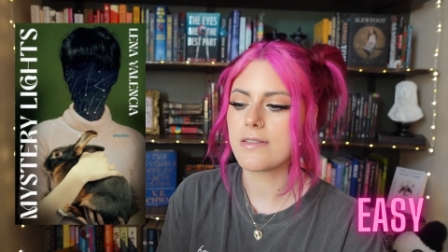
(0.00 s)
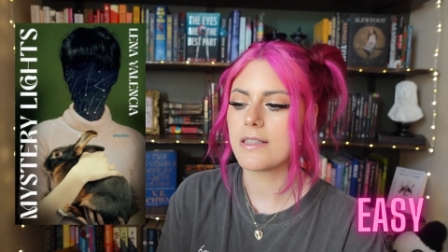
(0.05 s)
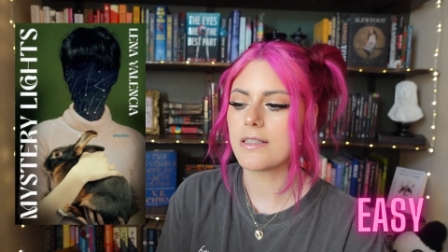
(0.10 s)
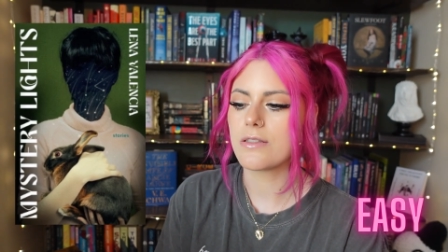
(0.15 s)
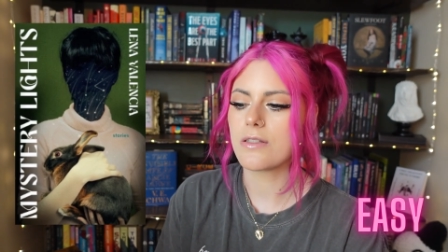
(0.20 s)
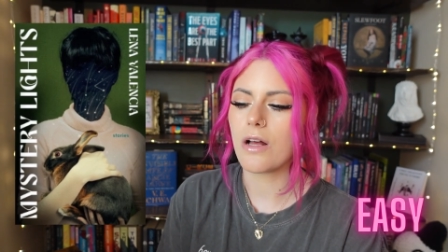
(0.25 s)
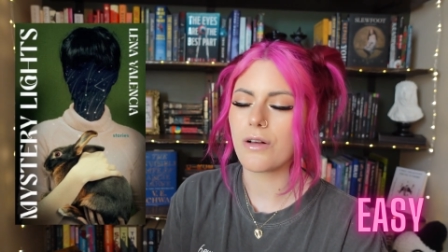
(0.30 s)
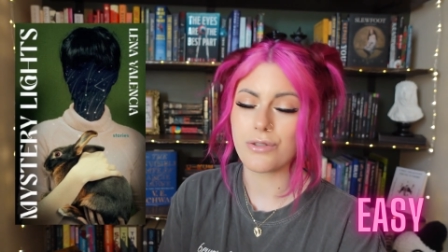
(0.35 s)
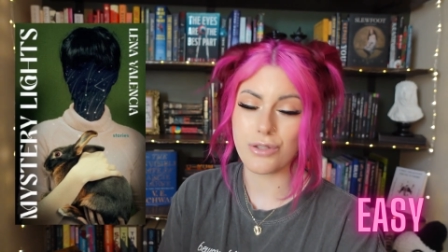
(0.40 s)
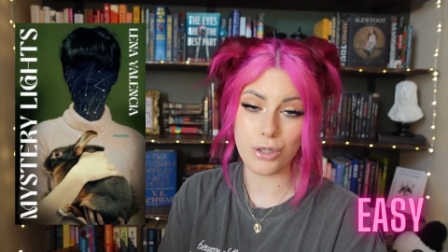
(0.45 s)

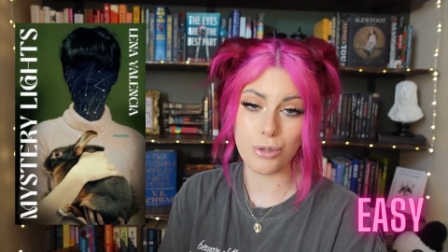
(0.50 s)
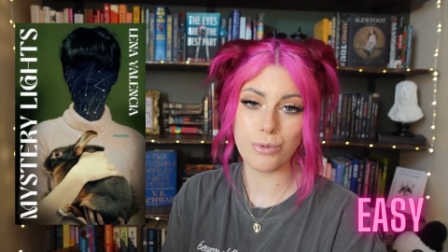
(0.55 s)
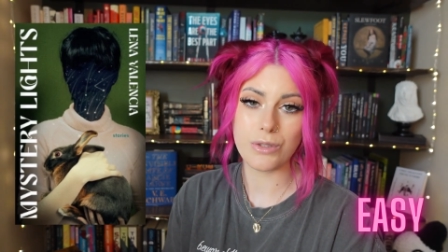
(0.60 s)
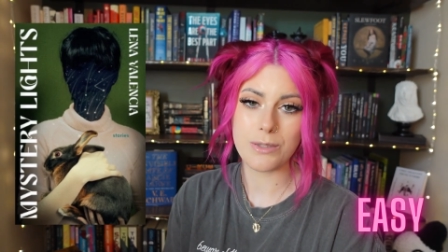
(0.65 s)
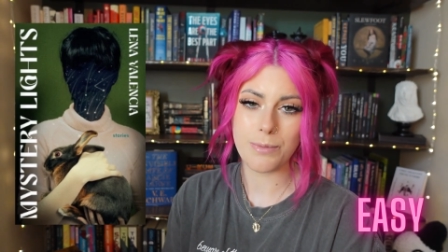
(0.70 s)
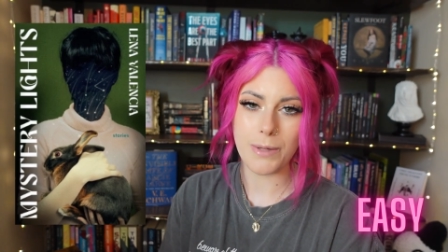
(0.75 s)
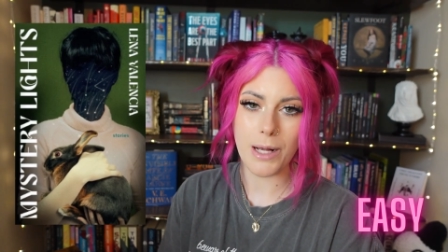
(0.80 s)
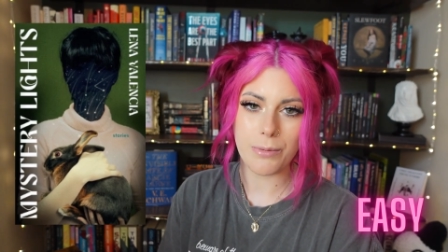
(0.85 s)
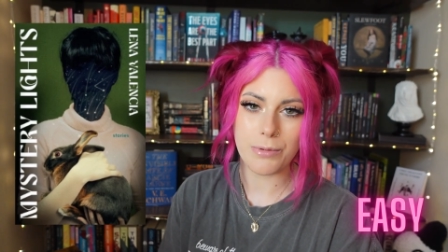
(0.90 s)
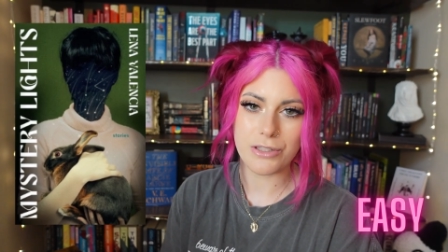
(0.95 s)
This also
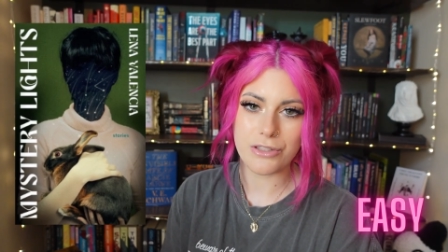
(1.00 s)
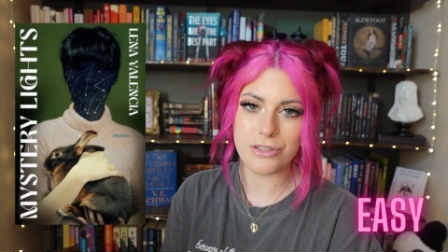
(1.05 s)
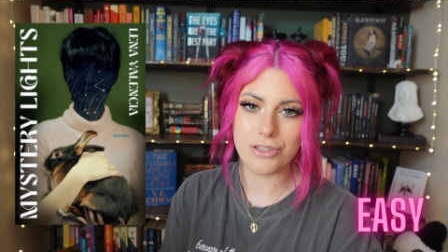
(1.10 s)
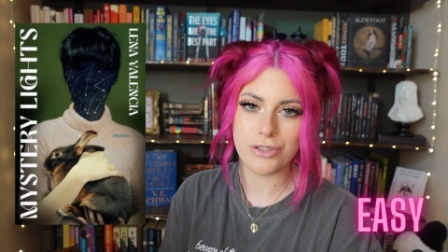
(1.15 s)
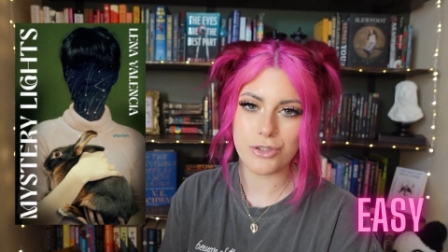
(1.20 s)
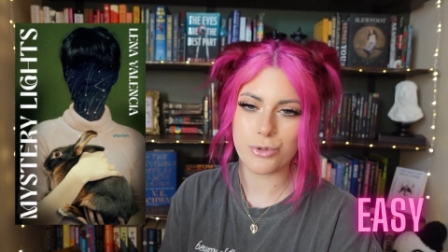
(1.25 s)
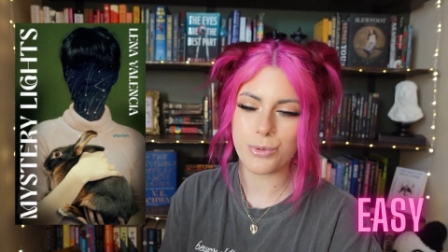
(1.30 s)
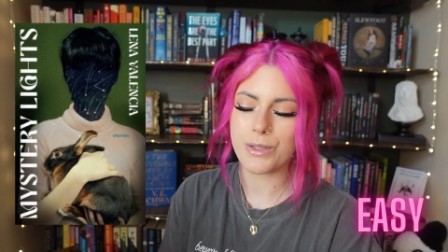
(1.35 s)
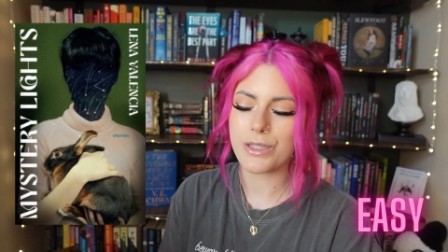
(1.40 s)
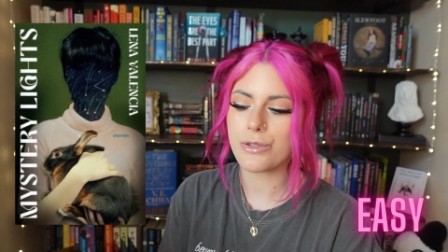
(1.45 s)
was published
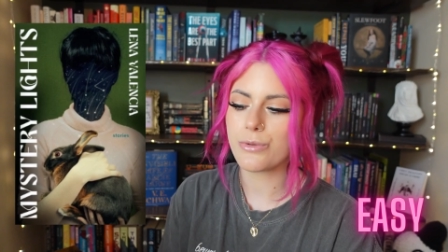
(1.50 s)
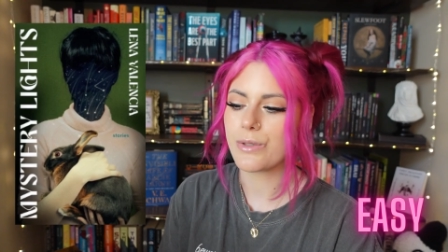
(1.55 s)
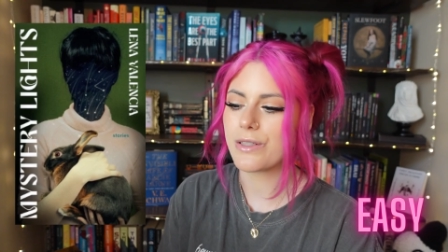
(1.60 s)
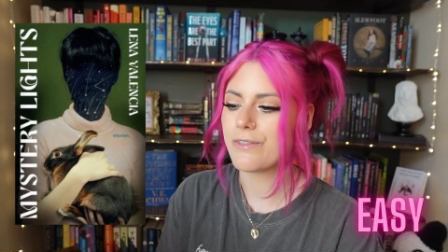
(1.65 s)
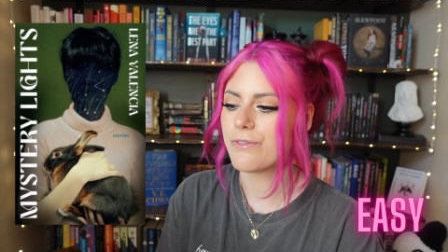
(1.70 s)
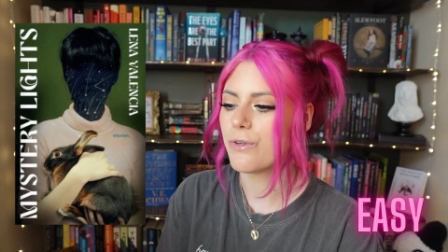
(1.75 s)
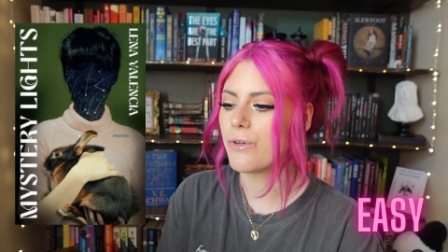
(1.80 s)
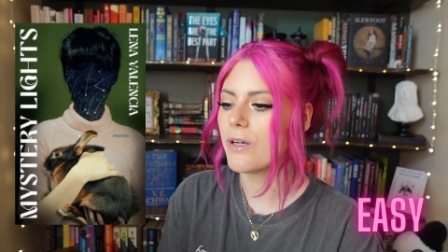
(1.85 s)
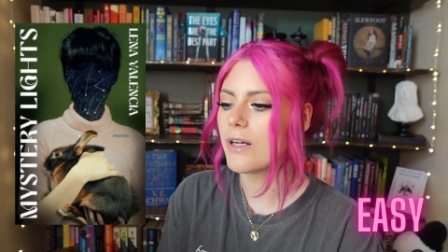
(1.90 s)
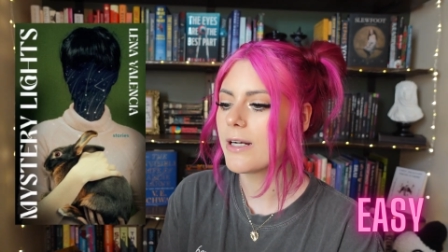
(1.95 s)
in
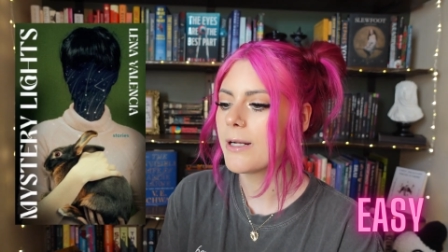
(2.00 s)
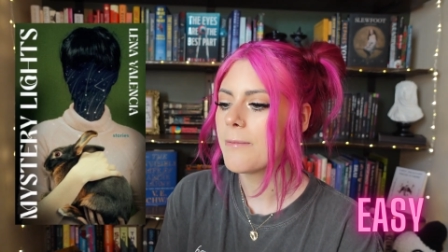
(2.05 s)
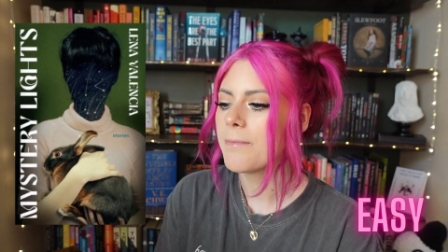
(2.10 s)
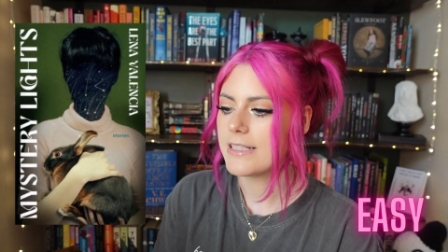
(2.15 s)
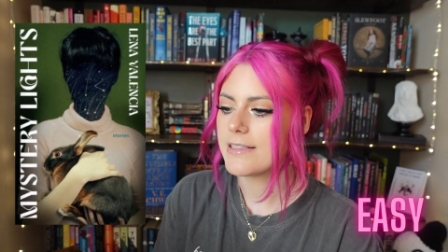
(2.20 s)
2024.